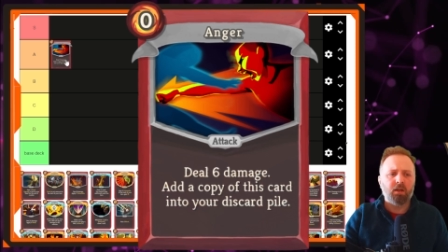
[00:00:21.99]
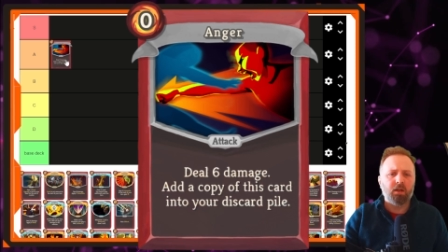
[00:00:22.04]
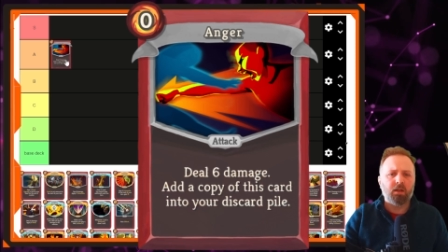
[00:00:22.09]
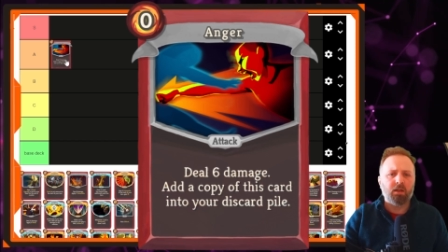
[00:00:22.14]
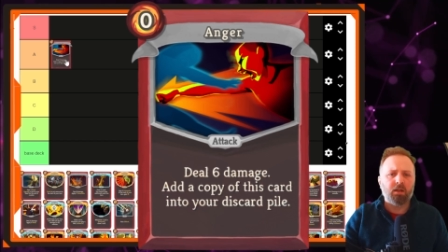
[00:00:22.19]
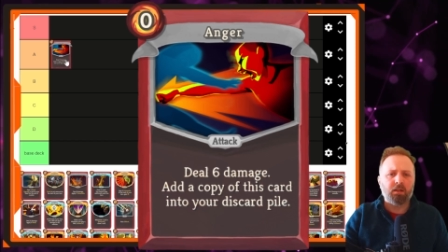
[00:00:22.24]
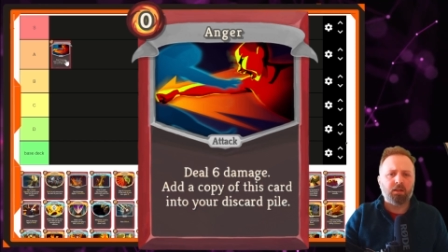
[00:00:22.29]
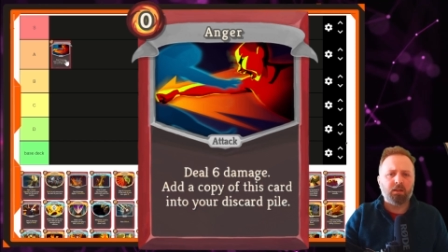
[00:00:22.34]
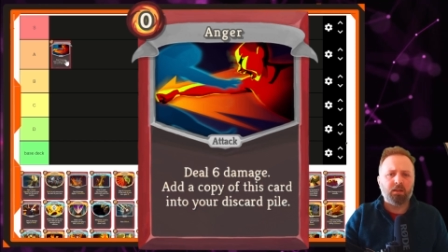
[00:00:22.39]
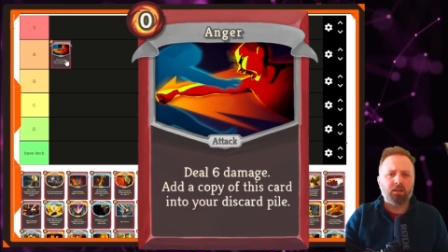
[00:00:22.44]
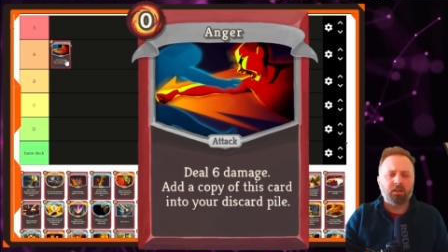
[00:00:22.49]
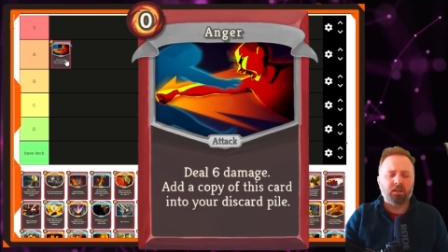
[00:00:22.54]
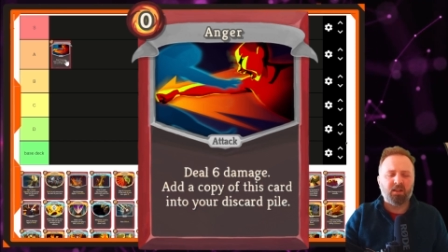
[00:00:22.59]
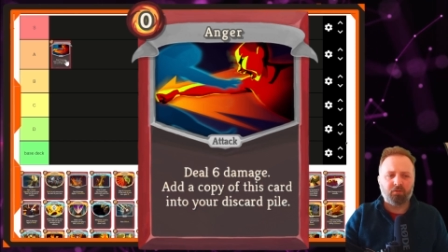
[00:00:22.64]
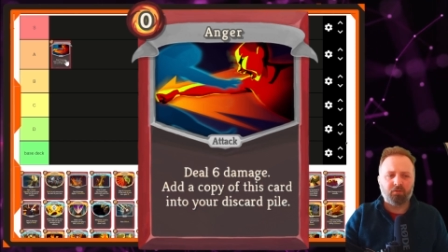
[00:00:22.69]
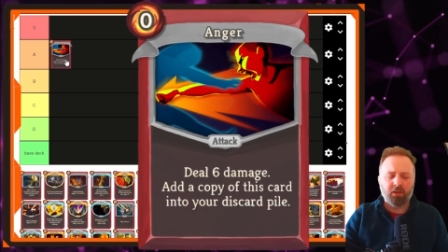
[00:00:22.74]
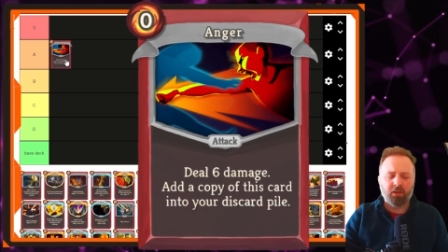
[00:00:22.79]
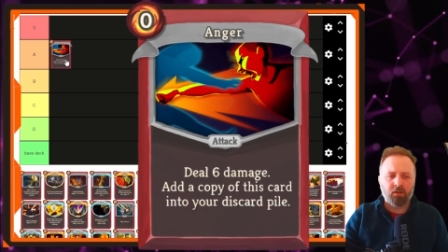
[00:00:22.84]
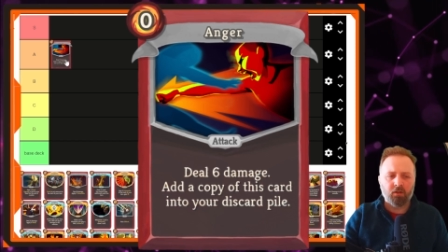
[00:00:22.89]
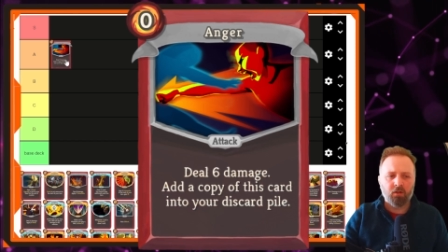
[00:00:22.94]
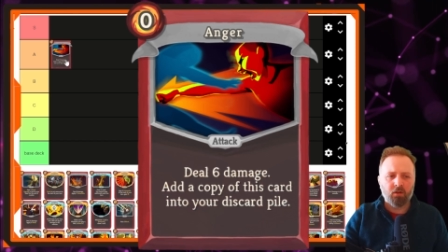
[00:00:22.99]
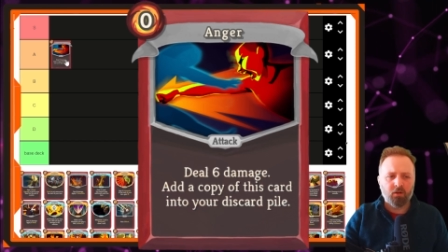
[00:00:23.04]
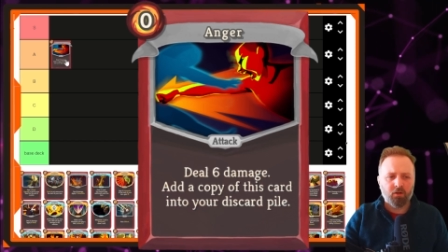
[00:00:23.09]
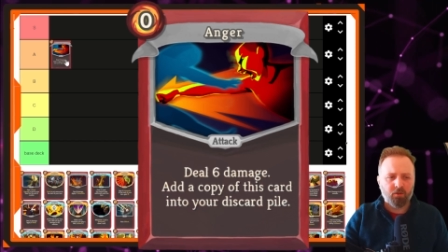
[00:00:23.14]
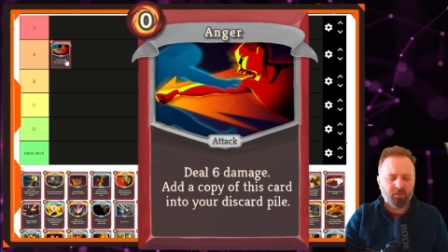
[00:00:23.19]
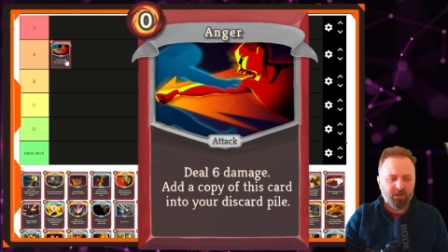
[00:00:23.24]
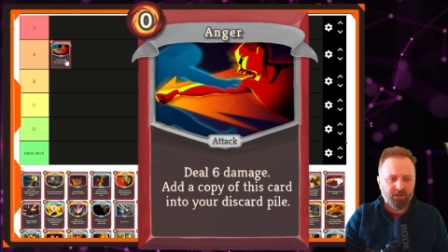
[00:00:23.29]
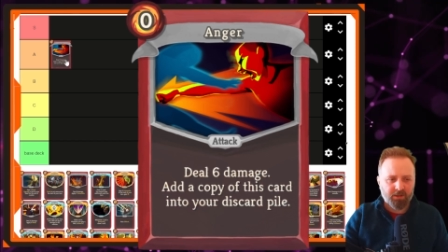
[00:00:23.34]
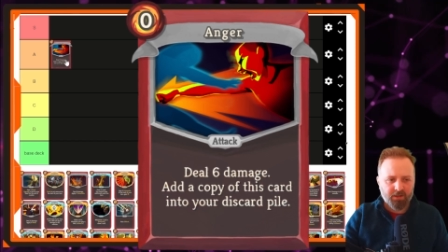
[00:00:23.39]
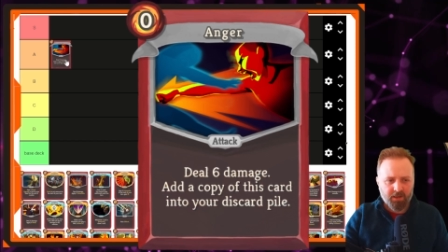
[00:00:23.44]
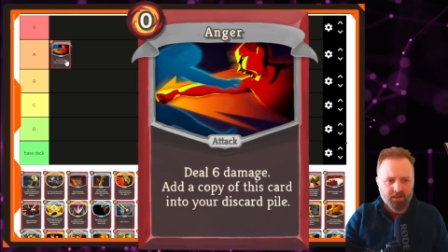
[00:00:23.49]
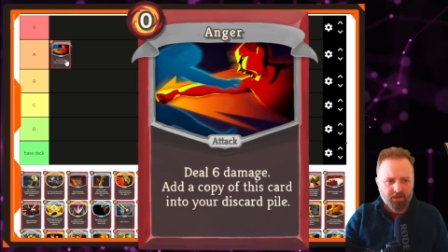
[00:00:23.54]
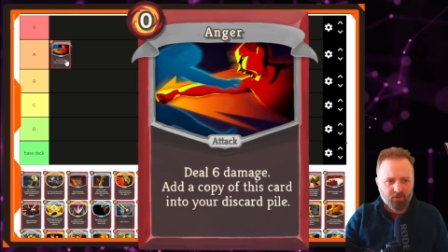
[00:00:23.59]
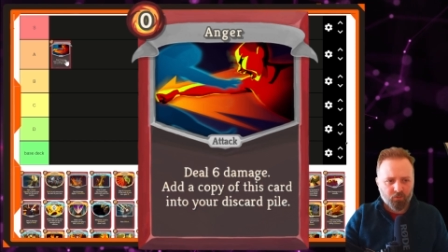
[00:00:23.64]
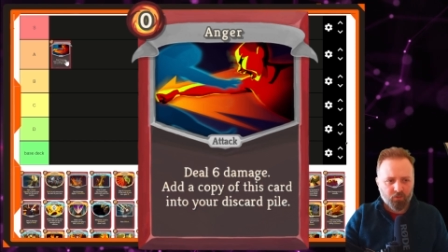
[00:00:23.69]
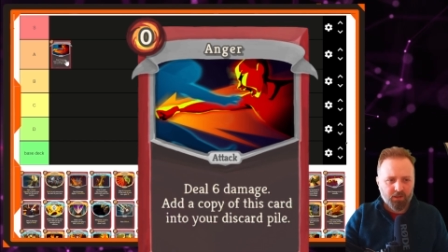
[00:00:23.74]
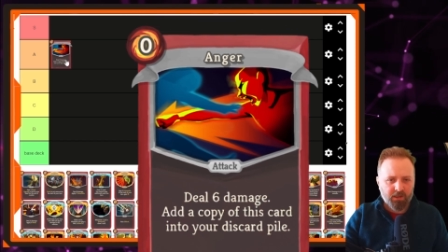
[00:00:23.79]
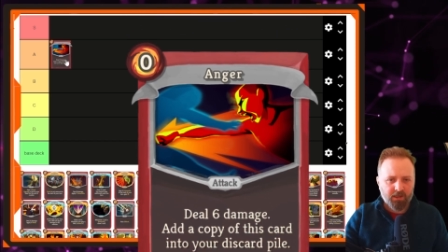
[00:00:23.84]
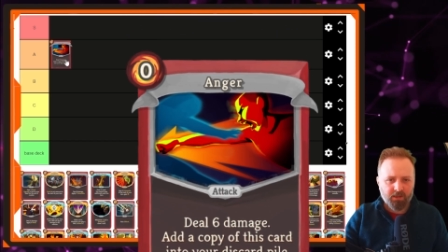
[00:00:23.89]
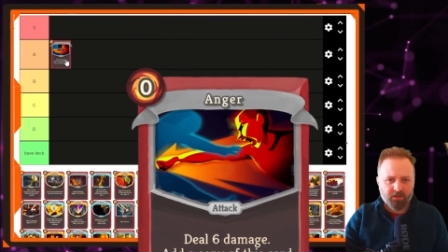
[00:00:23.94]
You can really clog up your deck
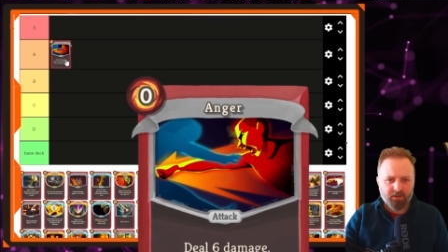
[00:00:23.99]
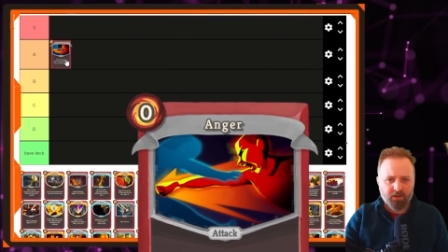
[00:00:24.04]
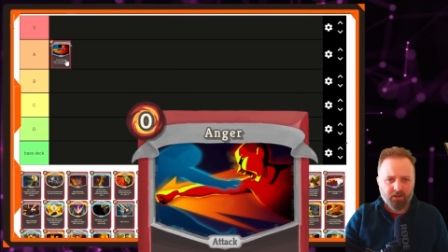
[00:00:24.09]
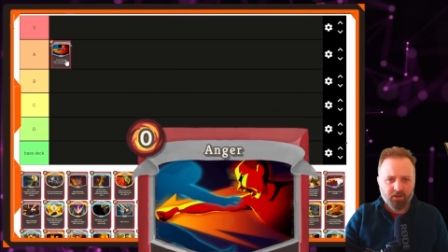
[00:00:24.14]
when you get to